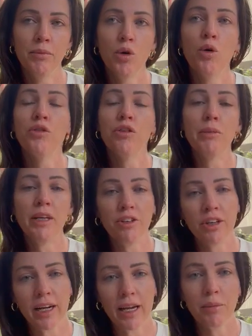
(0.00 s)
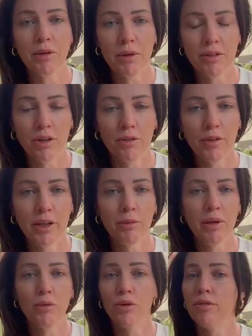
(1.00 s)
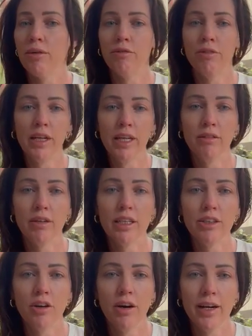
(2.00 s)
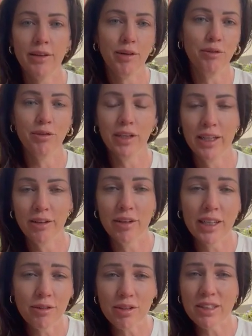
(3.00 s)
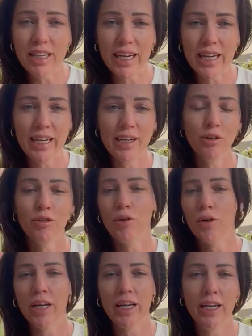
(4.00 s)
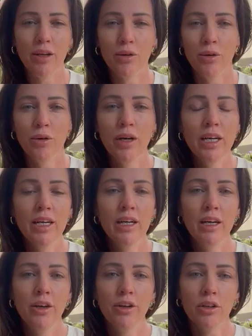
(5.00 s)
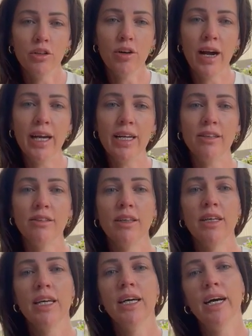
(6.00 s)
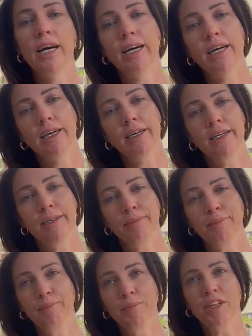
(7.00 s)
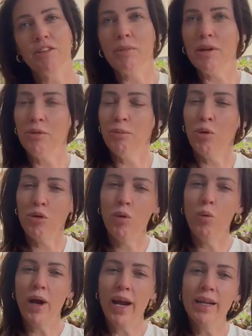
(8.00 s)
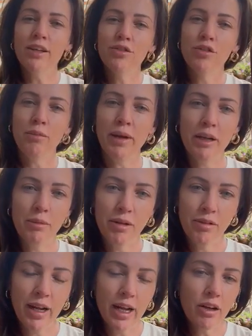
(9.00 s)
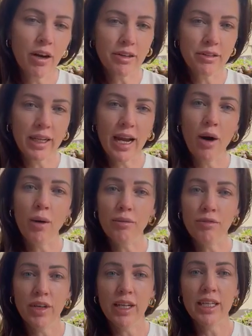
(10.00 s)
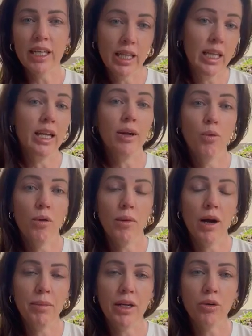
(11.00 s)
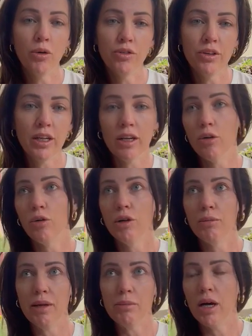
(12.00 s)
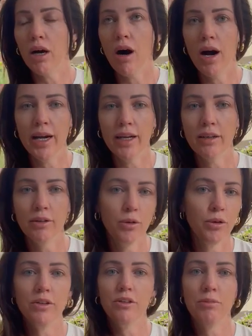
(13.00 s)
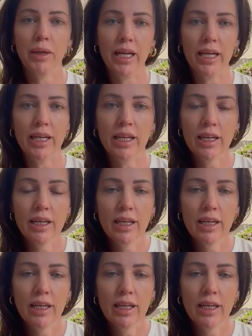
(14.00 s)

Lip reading: causes me to check in with myself a little bit more if I'm feeling really tired, if I'm feeling really fatigued or foggy or not great. There's a bit more awareness for me to be recognizing how I'm feeling and thinking what might be causing it. Could it be my iron? Could it just be